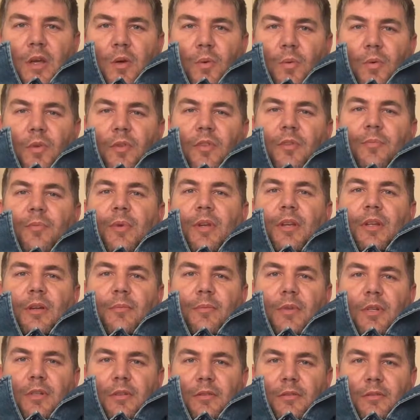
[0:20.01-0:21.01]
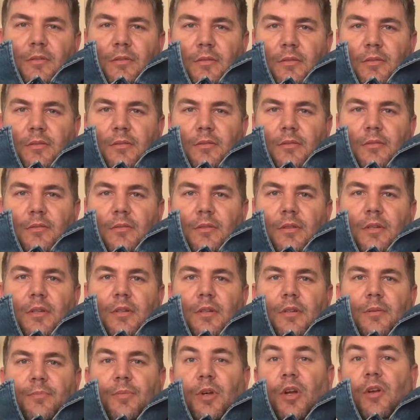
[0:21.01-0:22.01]
with becoming
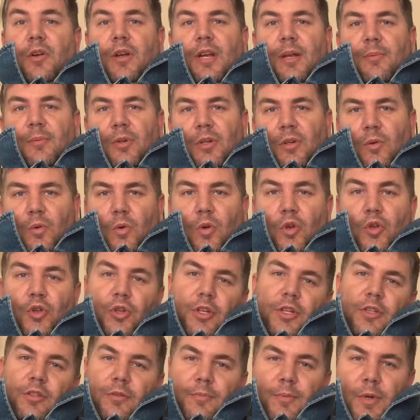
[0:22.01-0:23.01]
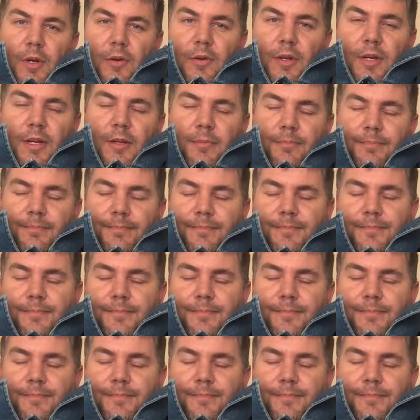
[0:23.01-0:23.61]
a programmer or learning to program.